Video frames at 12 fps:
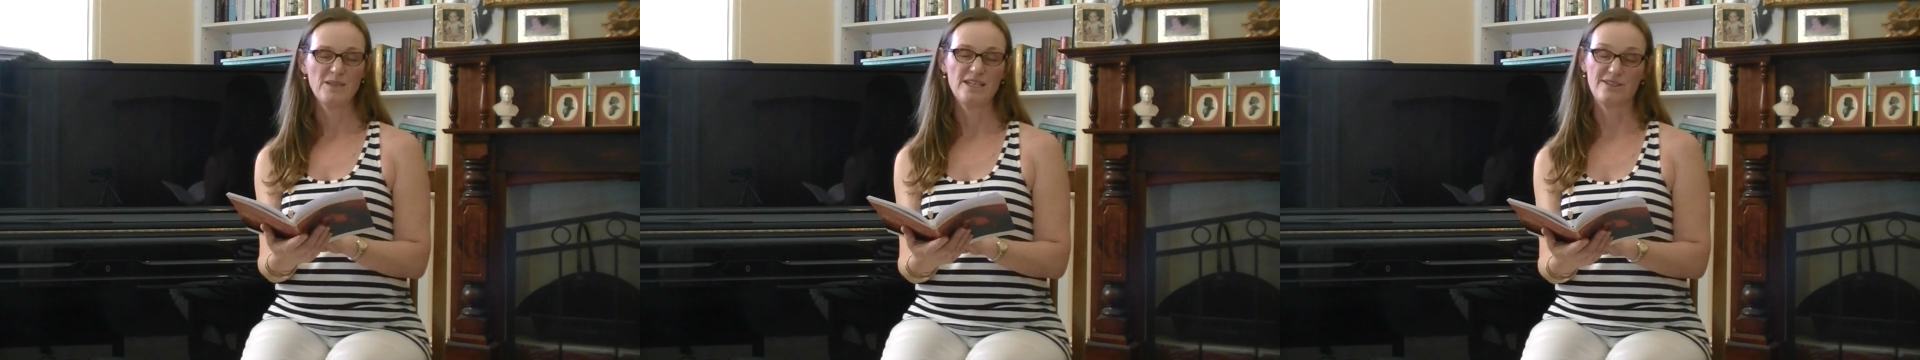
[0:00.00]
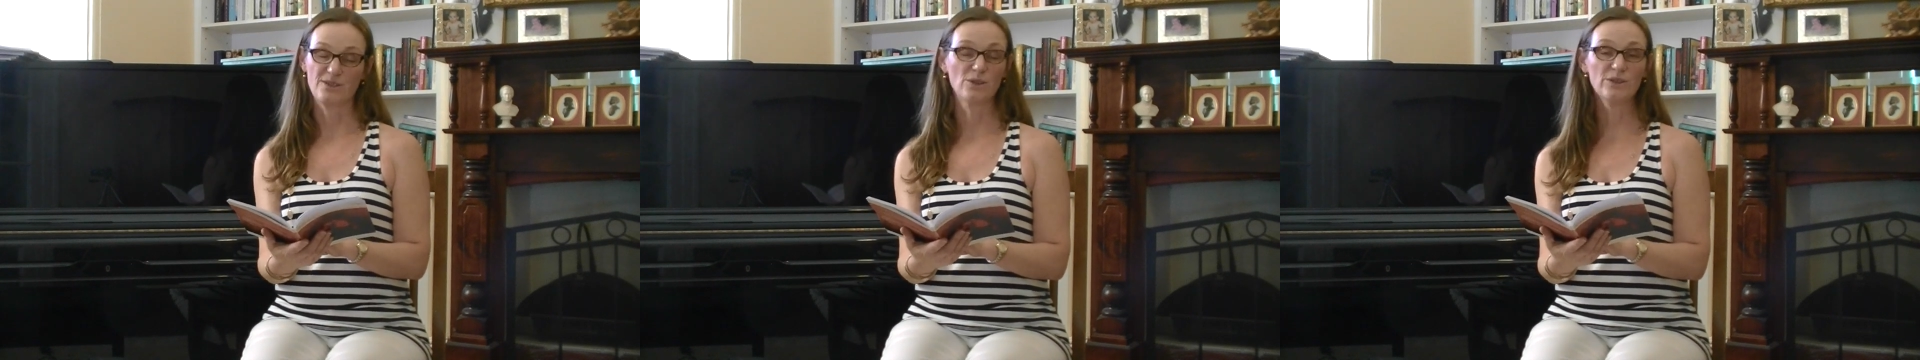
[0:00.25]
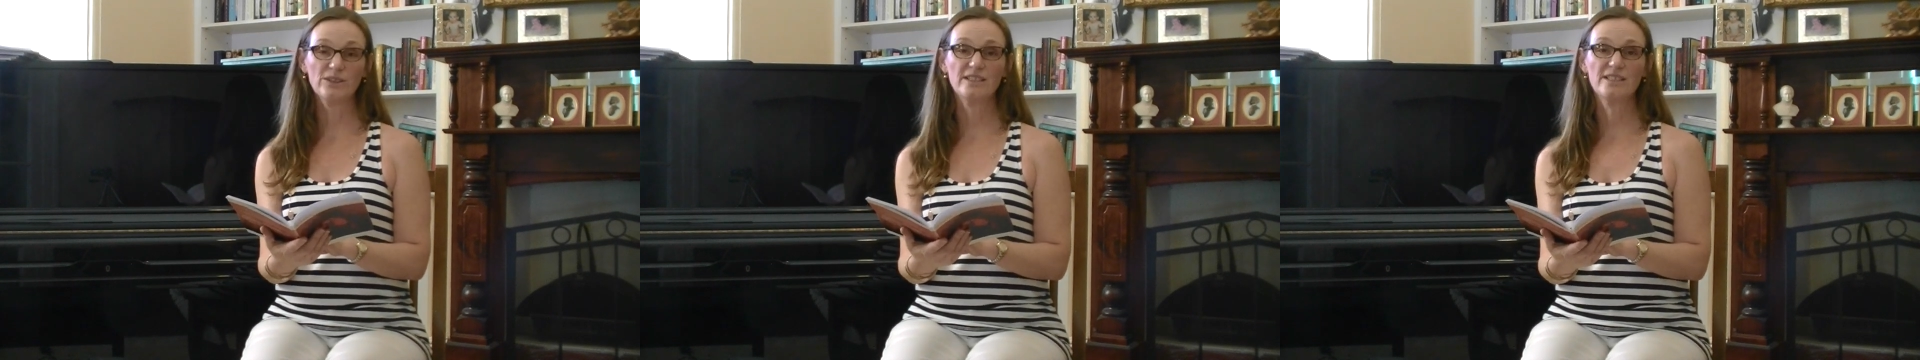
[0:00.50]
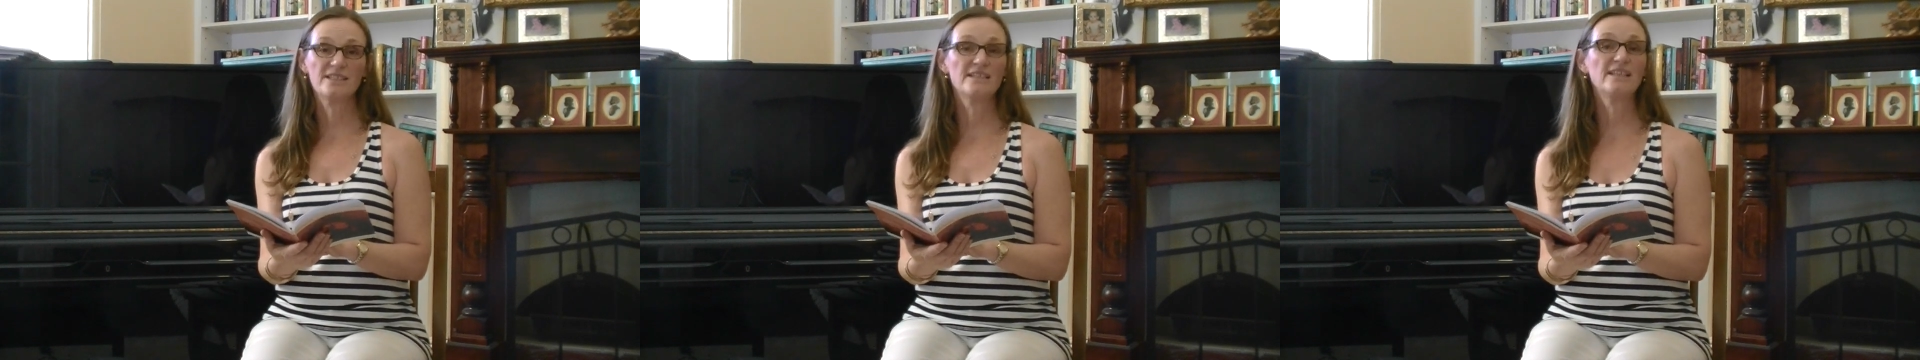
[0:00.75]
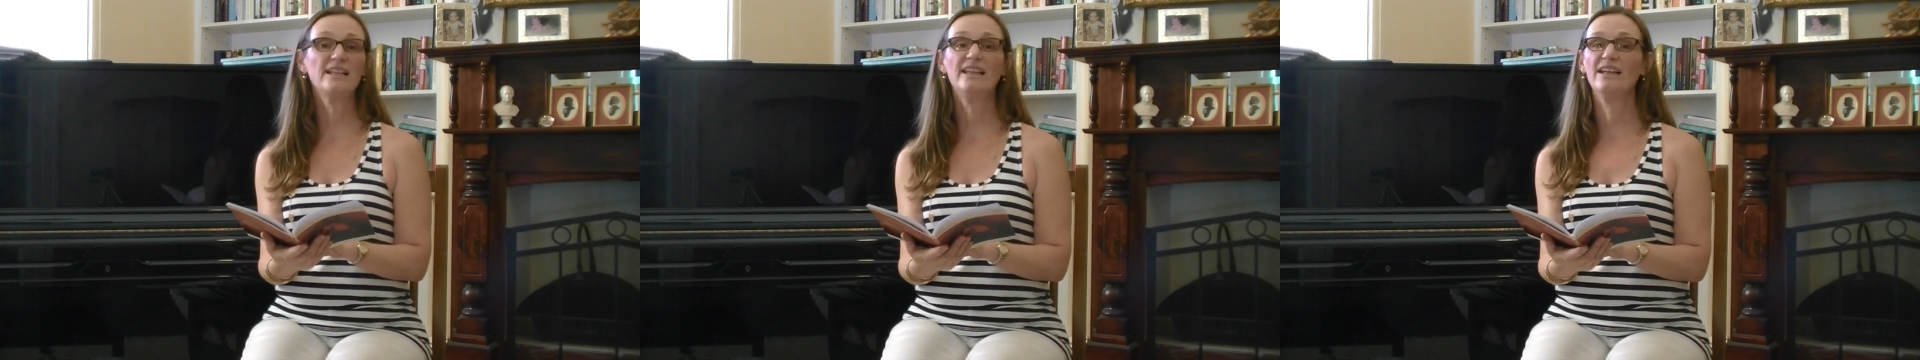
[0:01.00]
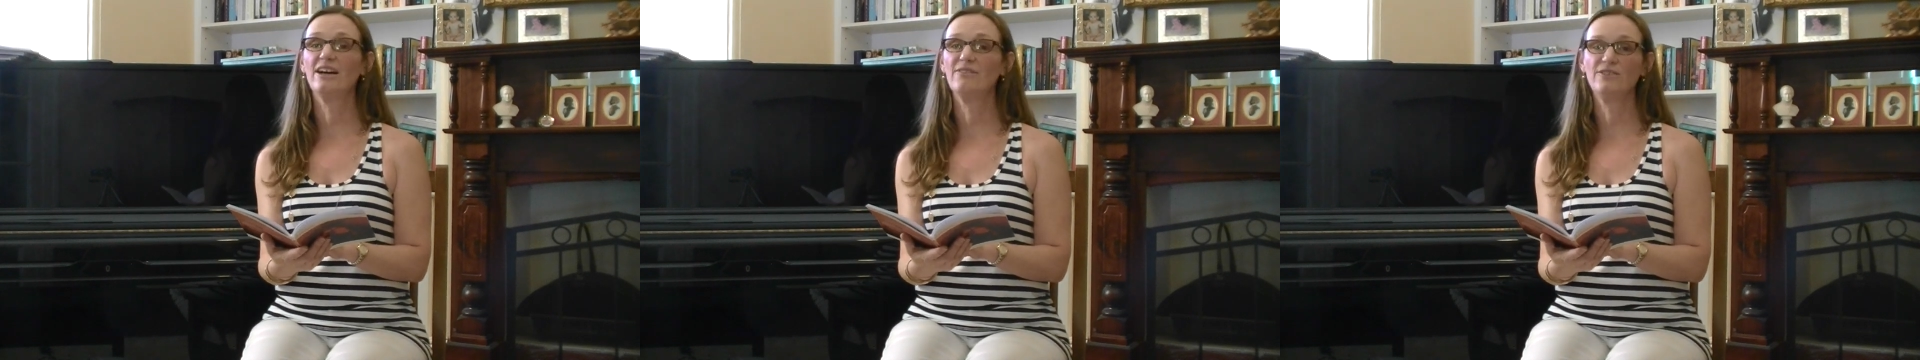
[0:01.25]
It's good to
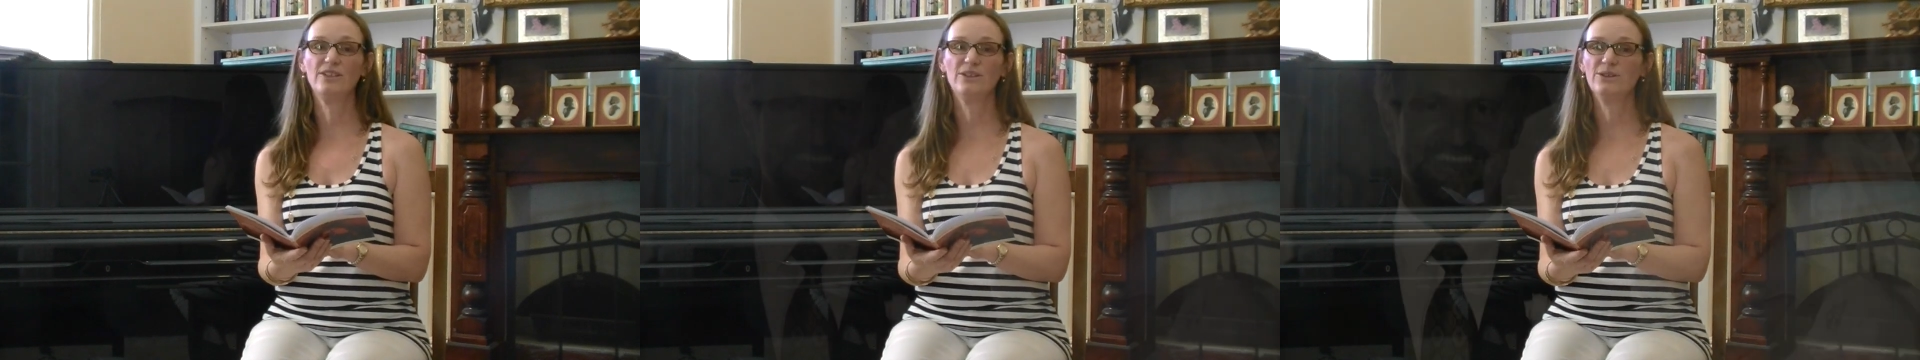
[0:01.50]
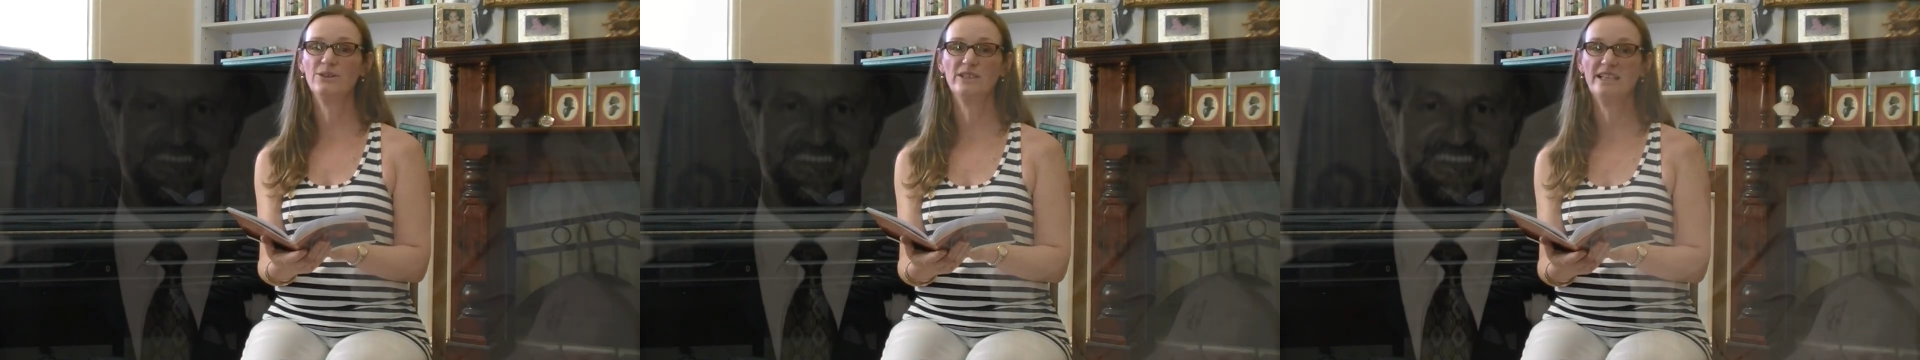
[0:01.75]
love you